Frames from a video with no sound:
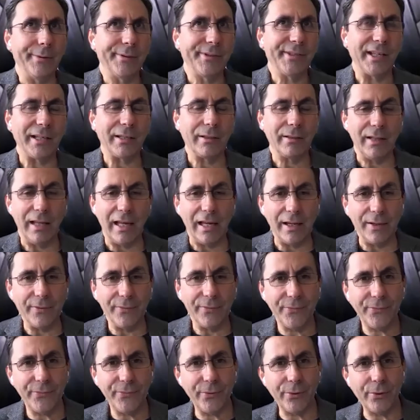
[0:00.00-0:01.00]
Second
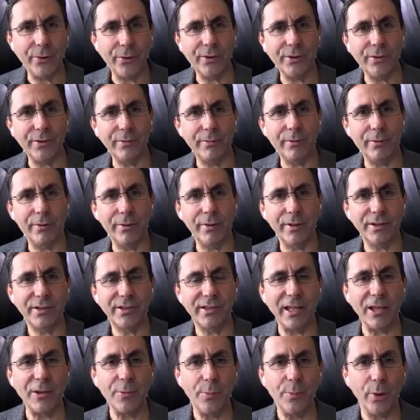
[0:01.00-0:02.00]
Life or
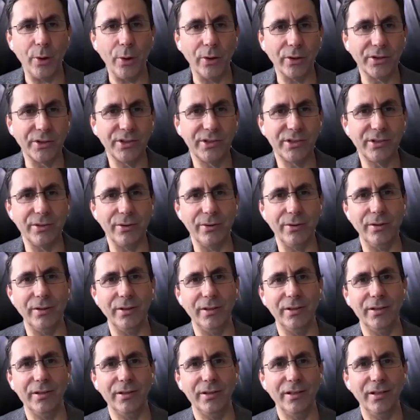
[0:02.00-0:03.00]
Sandbox
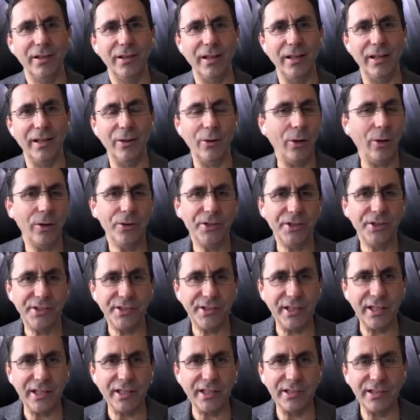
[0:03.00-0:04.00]
or all
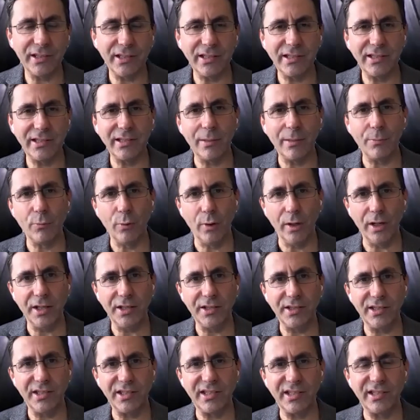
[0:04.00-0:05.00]
these things, in some
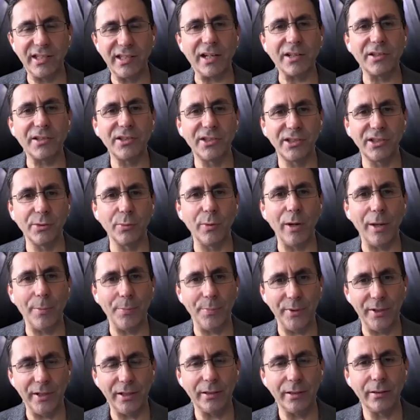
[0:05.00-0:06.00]
ways it starts to
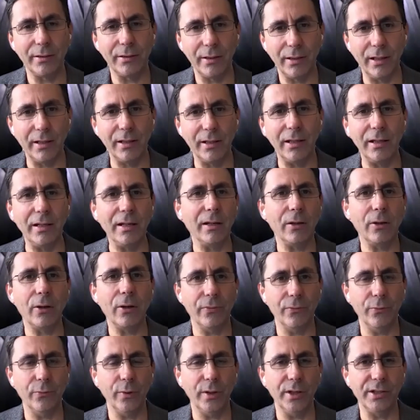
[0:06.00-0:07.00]
happening in a
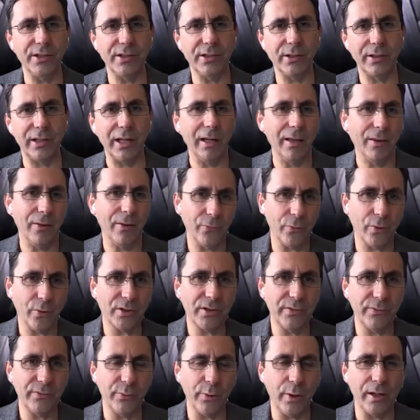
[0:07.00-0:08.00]
lot of ways. Okay, and of
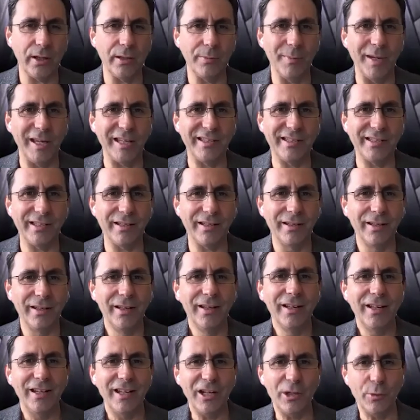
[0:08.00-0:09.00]
course, if you are in Meta,
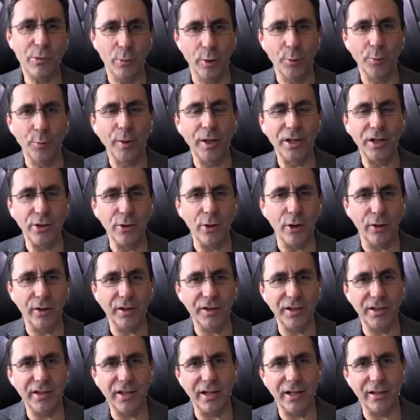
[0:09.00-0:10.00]
in one way you're
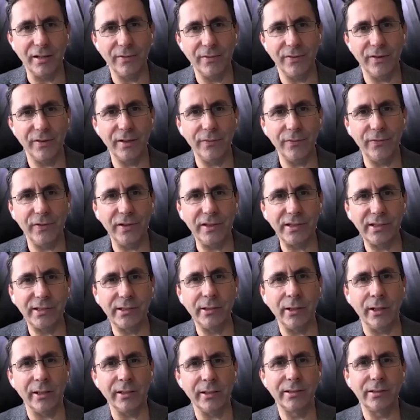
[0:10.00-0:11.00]
already there, even if
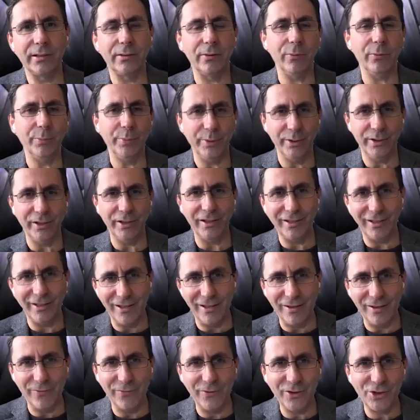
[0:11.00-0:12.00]
it's not completely
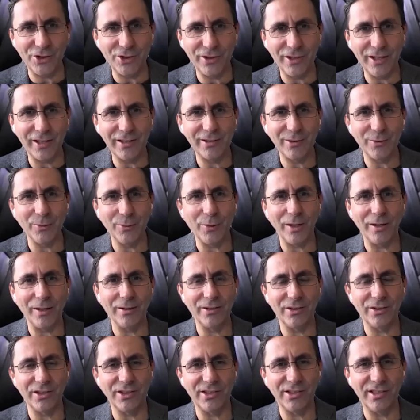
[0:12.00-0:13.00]
in the vision that you are
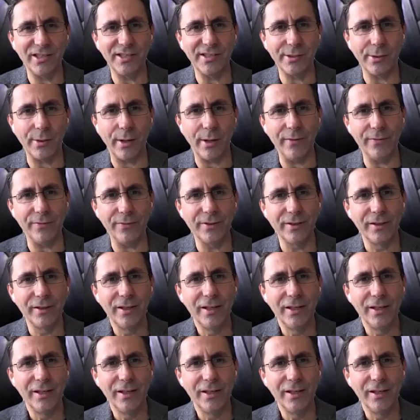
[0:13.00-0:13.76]
just described.